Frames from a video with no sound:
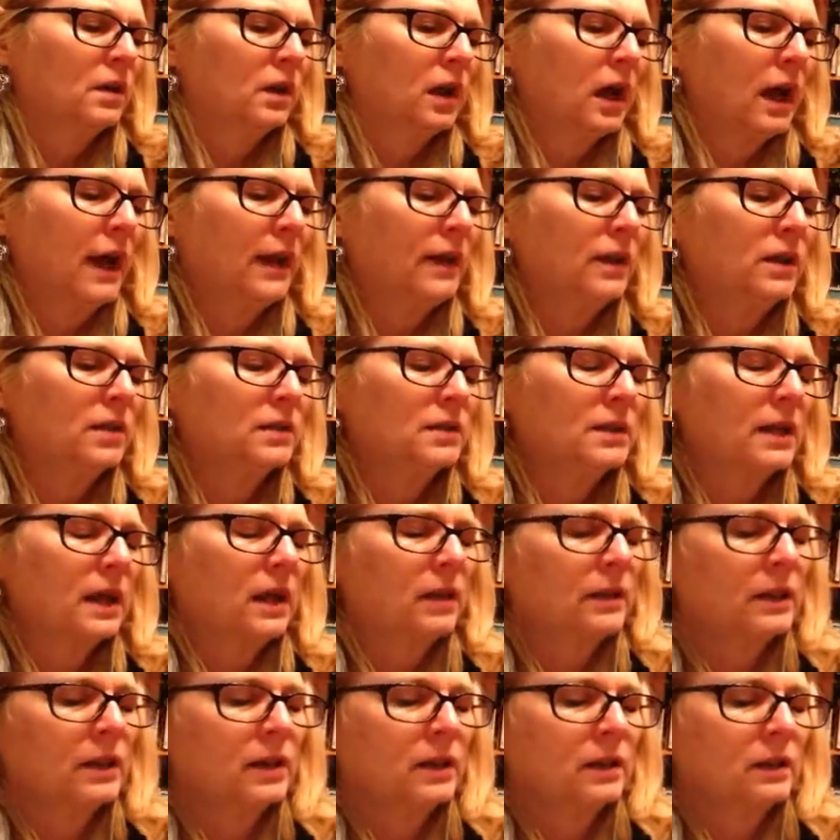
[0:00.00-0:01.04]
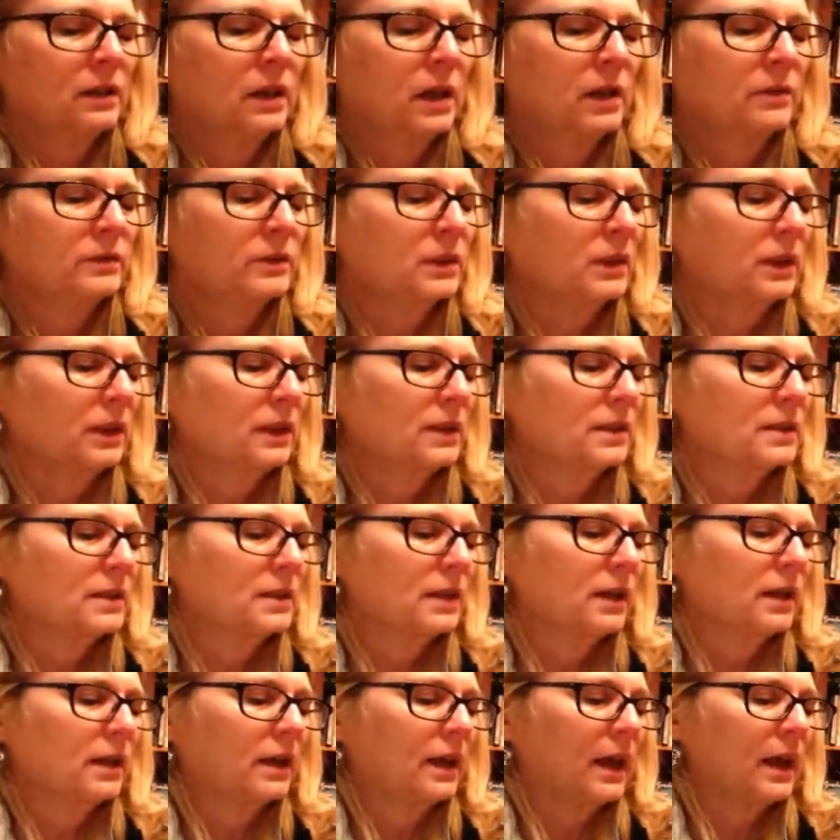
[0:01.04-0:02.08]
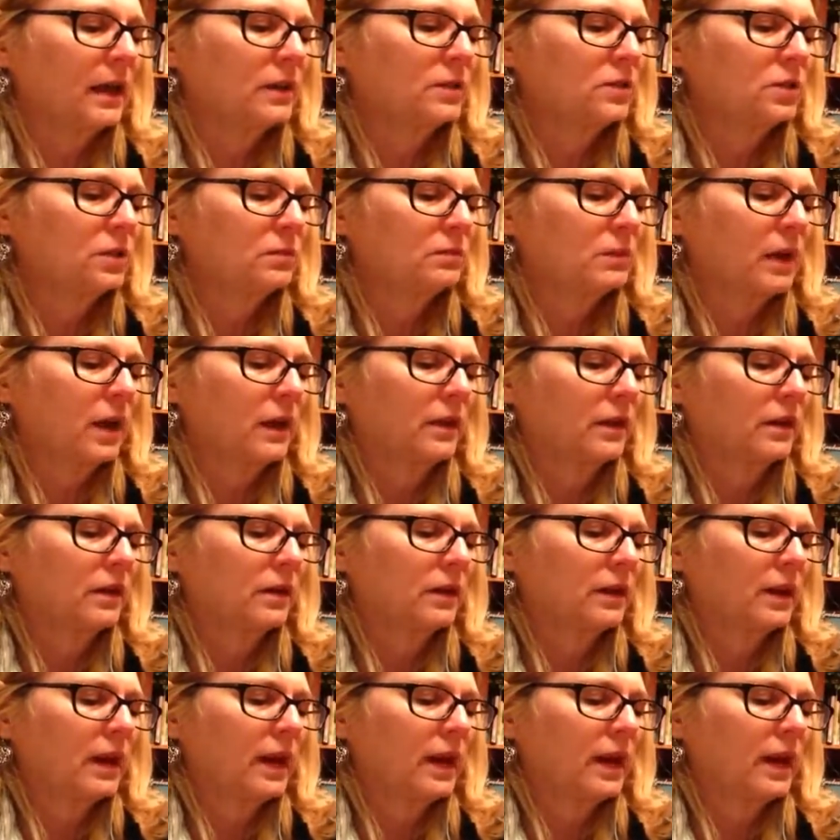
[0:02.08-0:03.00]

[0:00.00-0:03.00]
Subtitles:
I could tell that he loved Alyssa and her mother,